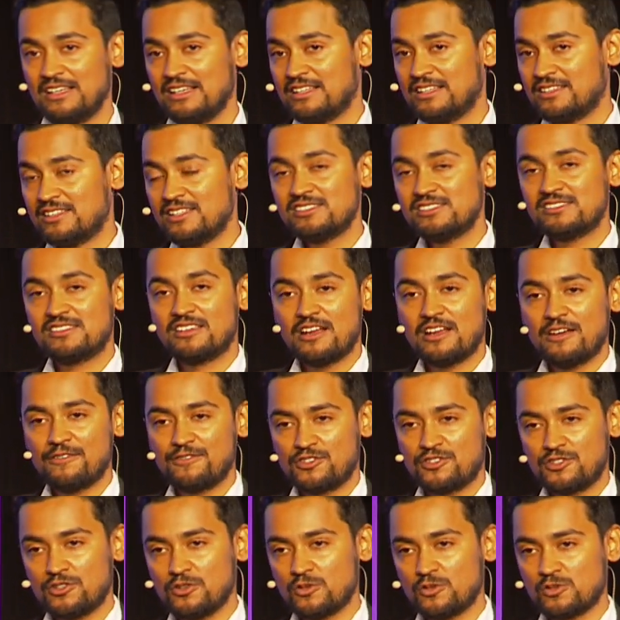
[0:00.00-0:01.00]
this graph
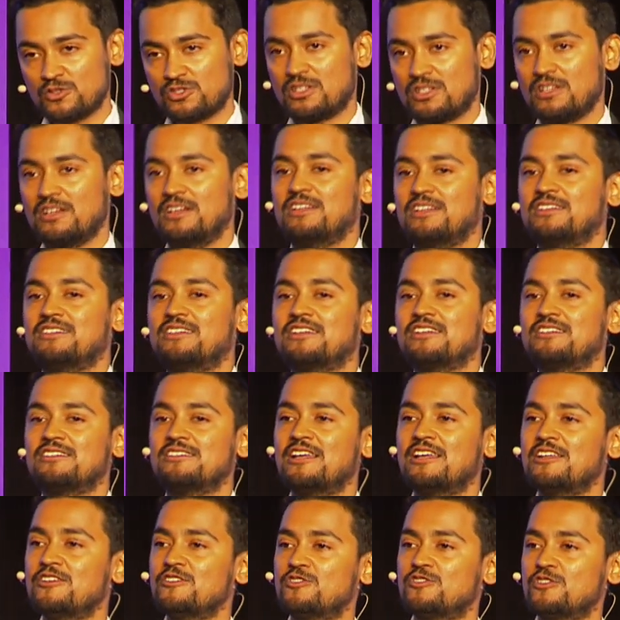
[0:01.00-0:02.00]
shows that
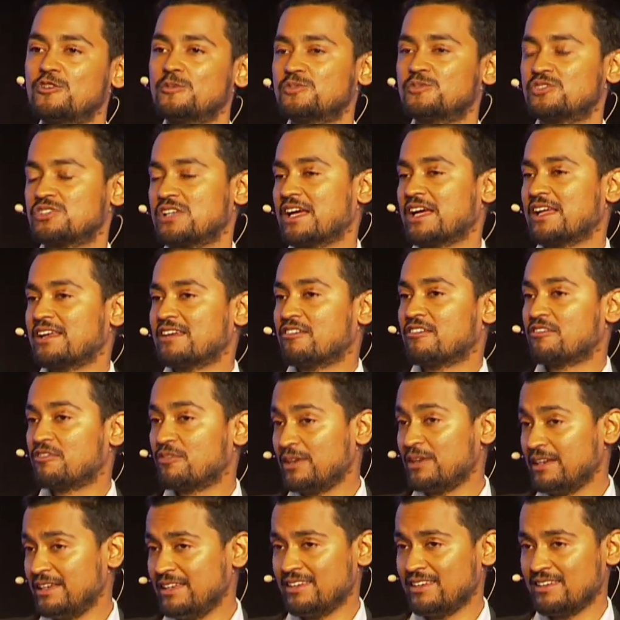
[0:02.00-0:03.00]
nanotubes can
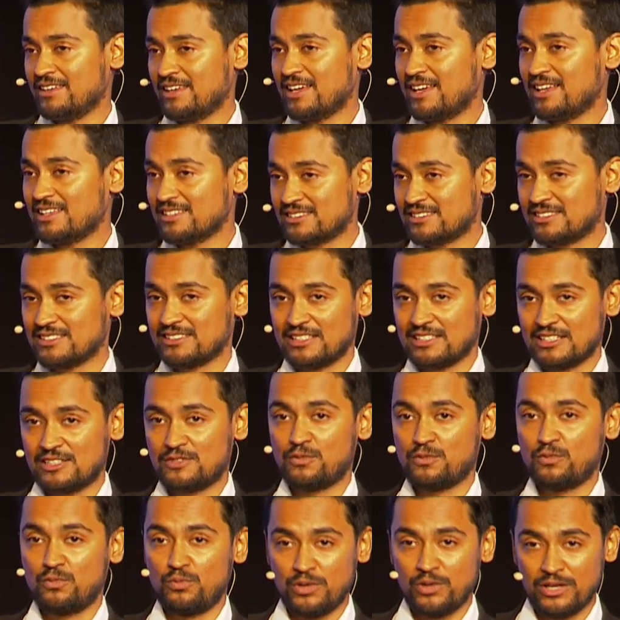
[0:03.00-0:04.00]
really enhance it at
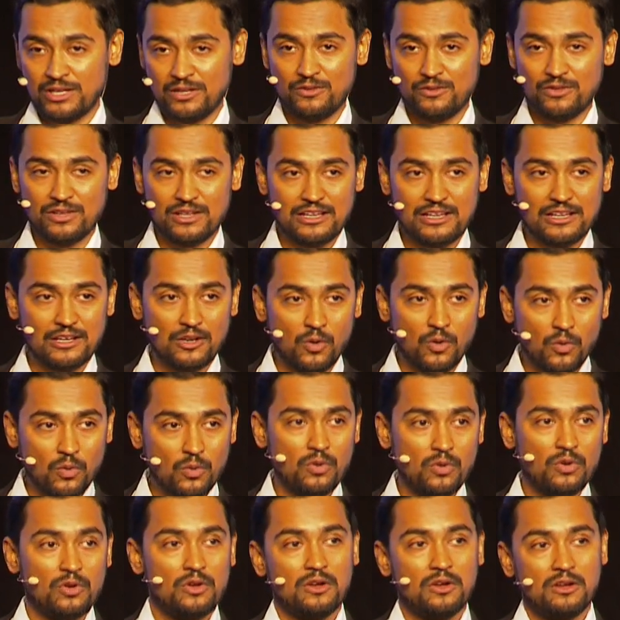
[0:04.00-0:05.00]
very, very low
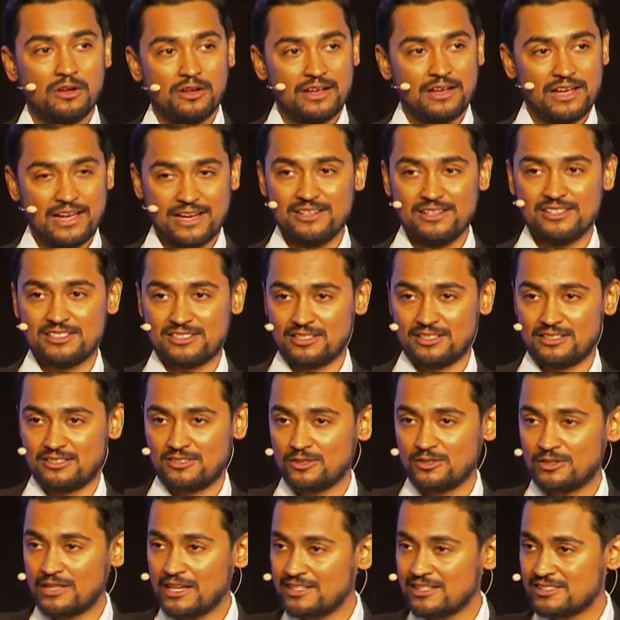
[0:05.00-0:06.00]
addition. So
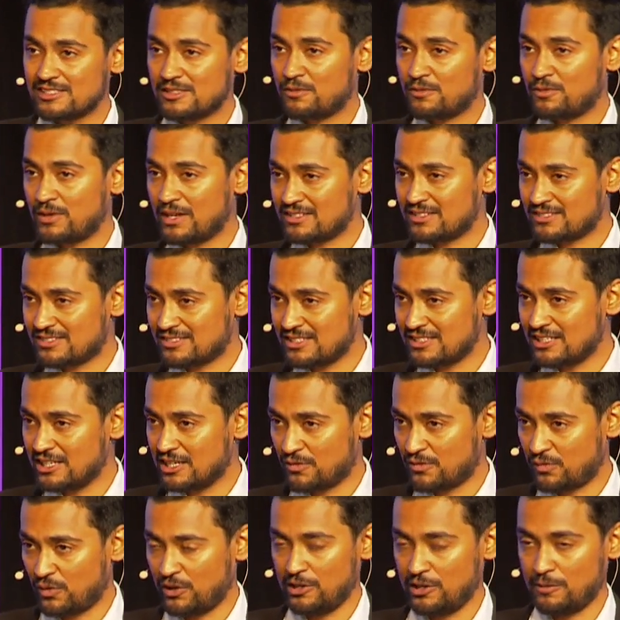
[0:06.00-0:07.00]
that is an excellent
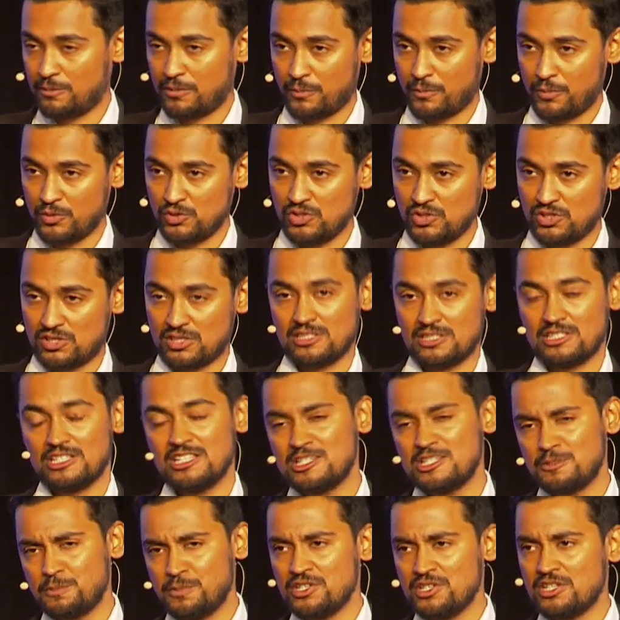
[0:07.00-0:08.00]
value proposition,
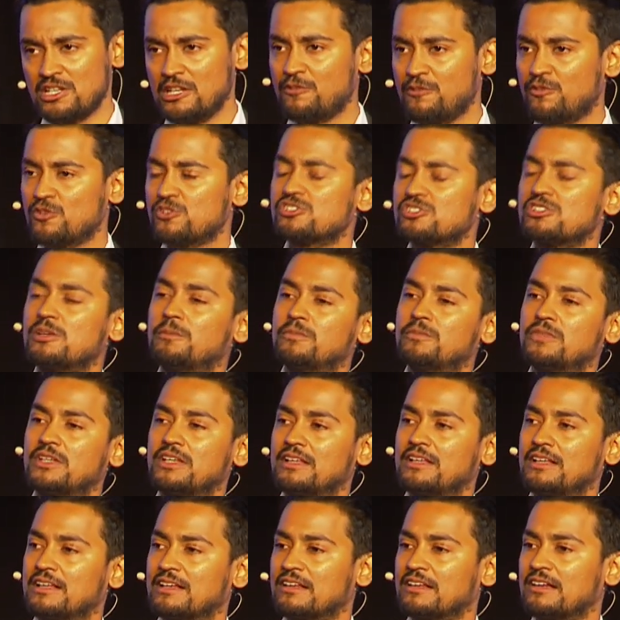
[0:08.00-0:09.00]
especially for
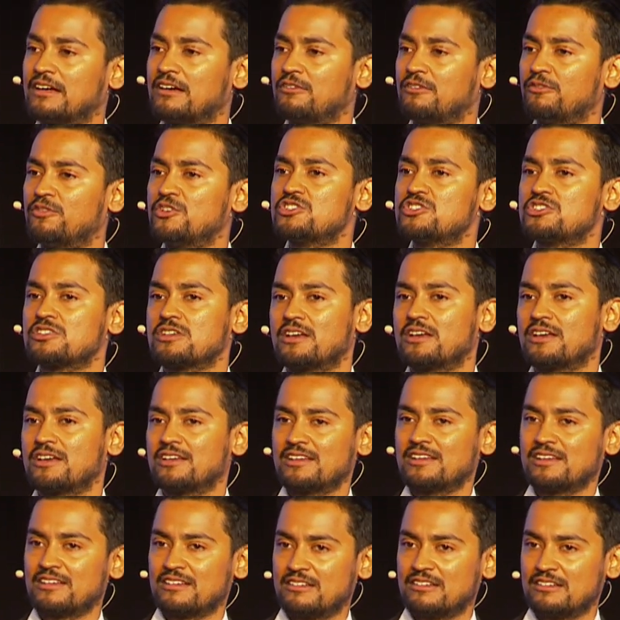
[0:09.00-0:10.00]
something which
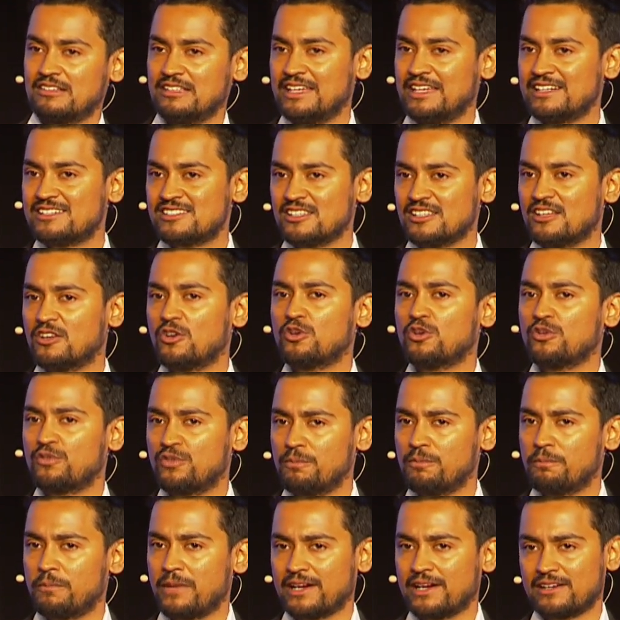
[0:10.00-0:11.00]
gets a lot of
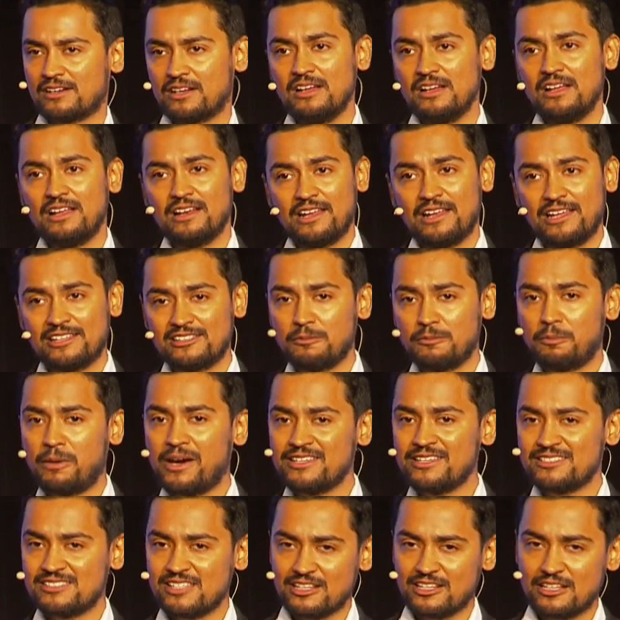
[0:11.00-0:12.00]
impact, like the
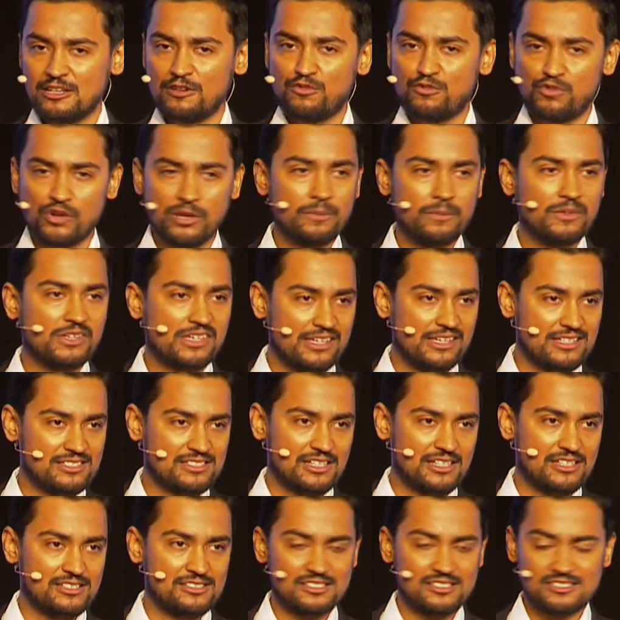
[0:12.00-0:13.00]
bicycle frame case
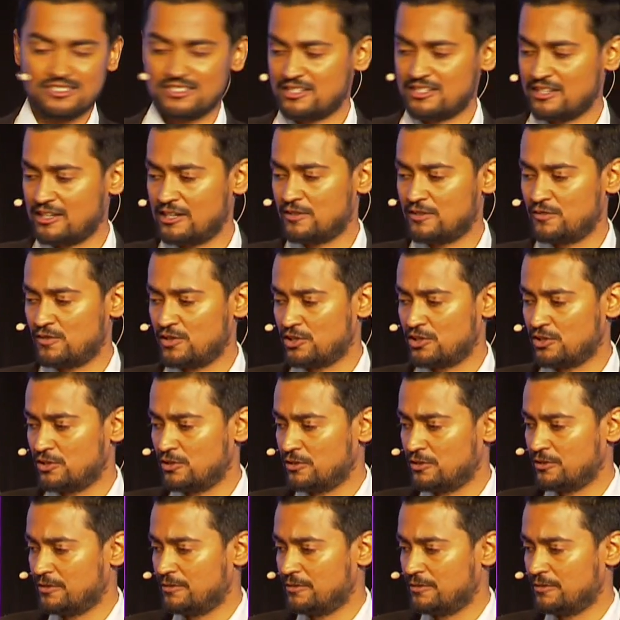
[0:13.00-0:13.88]
I just shared with you.